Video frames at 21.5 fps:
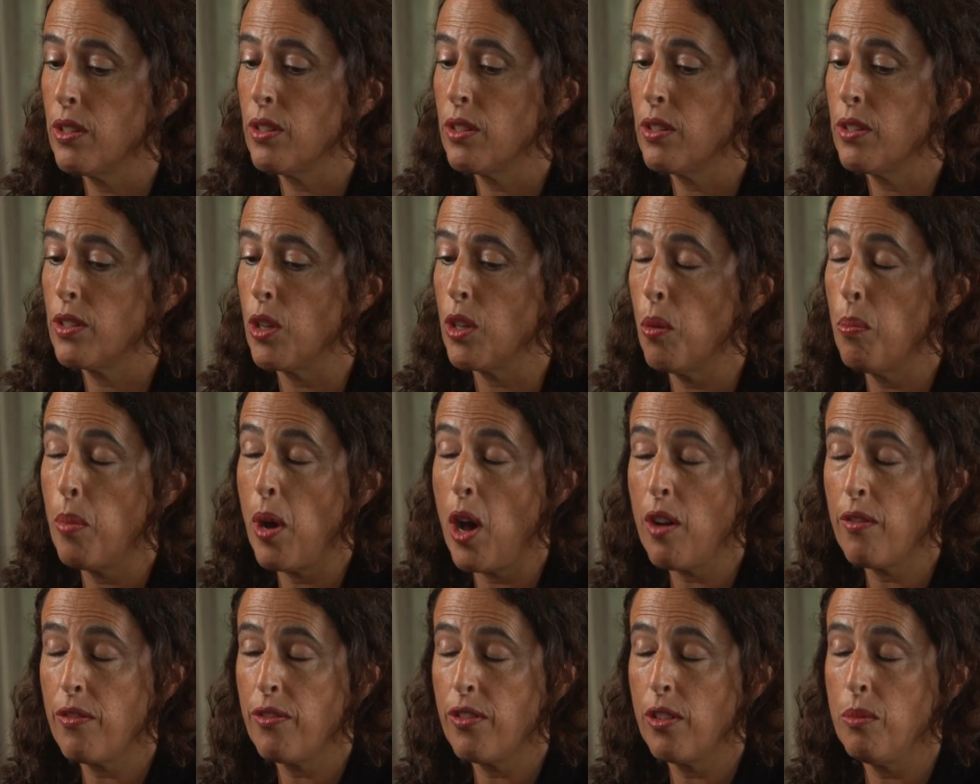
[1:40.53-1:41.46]
So apart
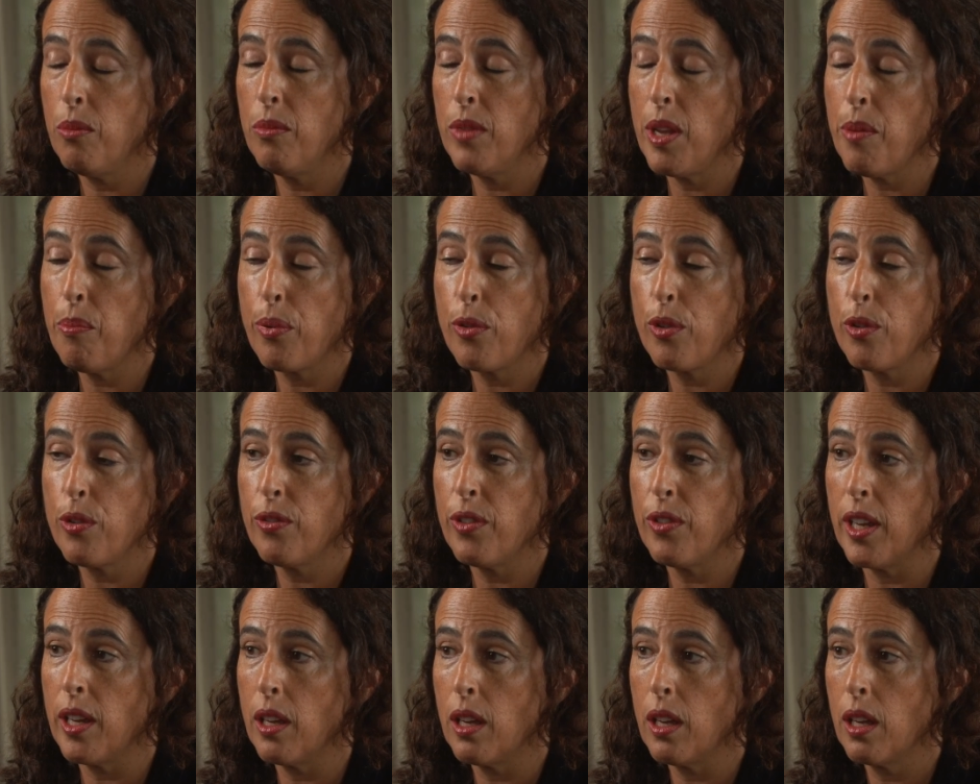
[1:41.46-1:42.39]
from
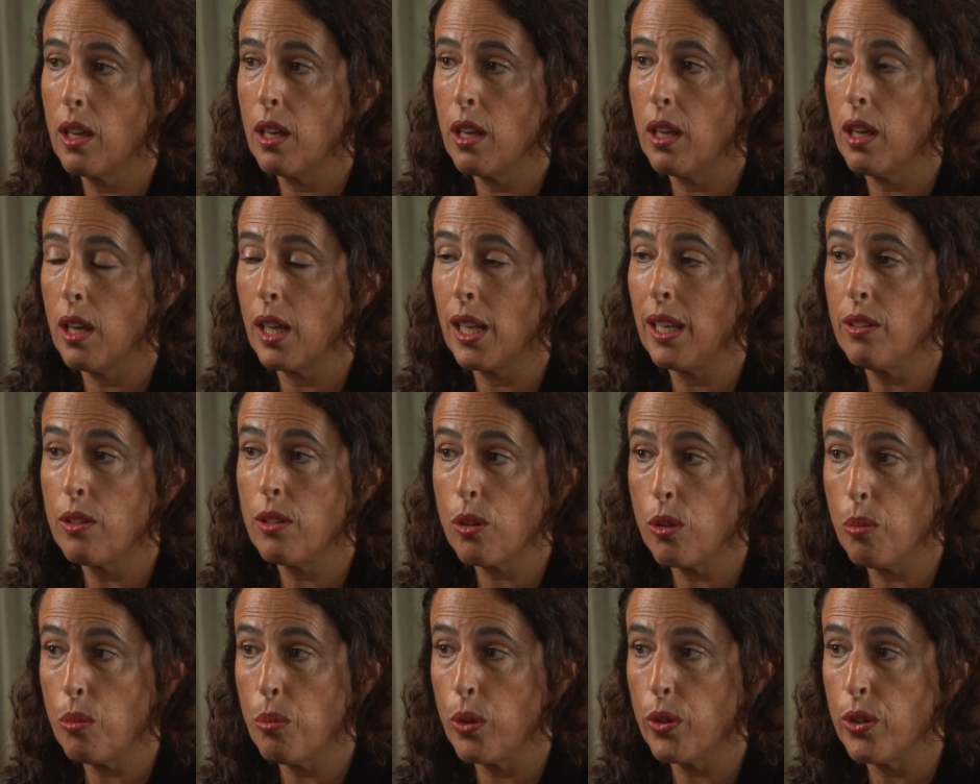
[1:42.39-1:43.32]
improving uh,
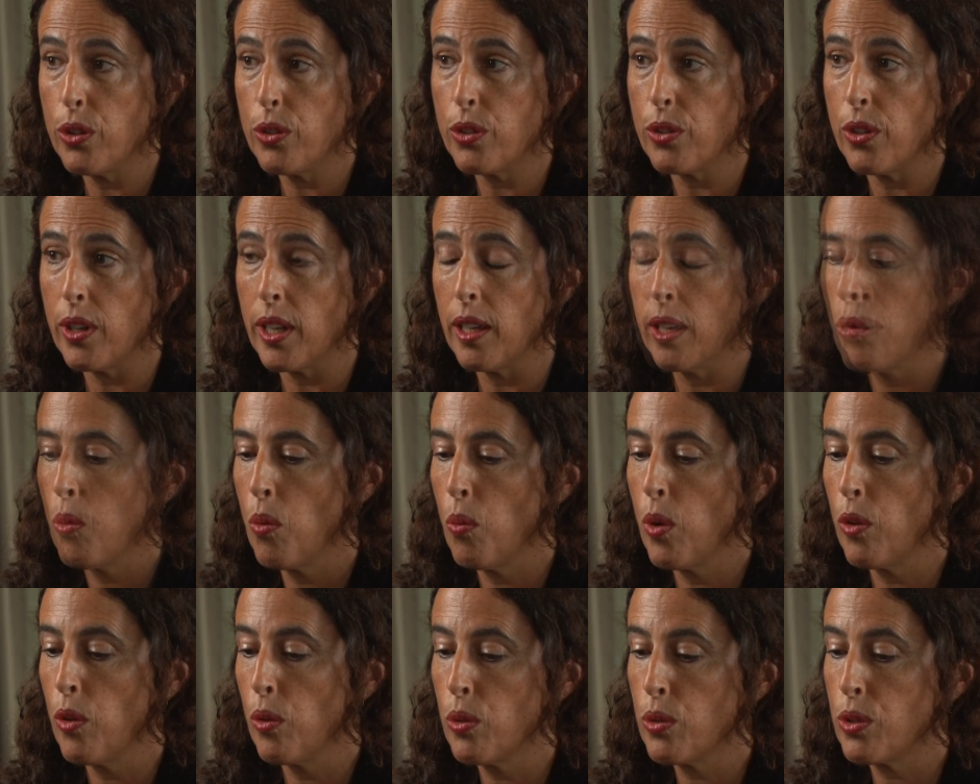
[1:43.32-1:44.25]
clinical monitoring,
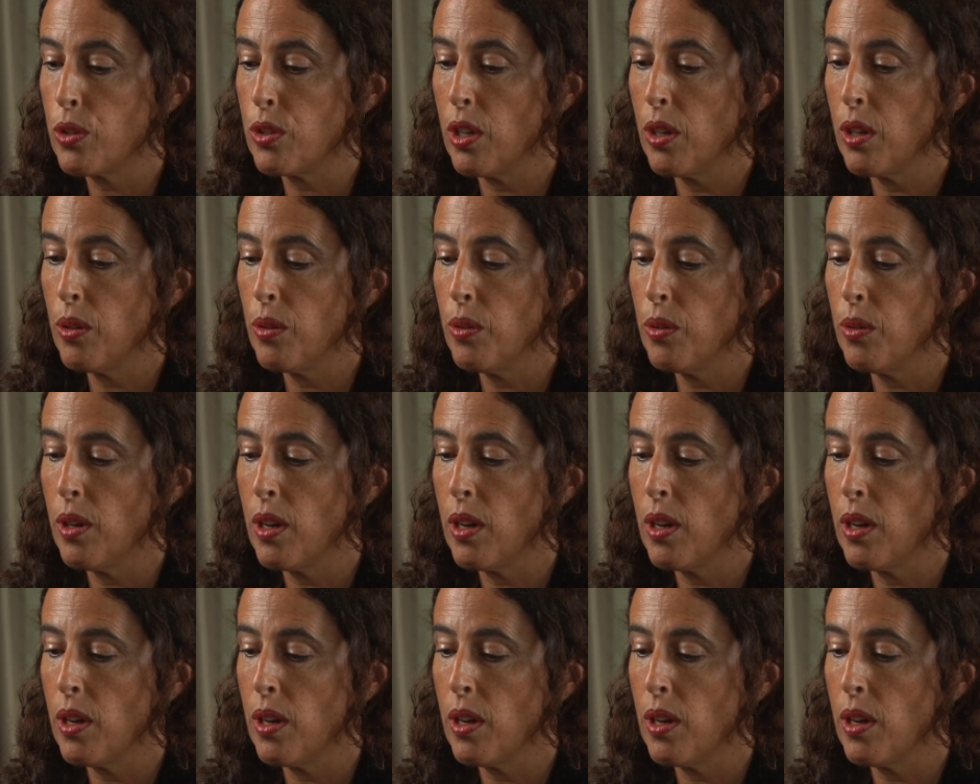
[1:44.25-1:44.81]
we're also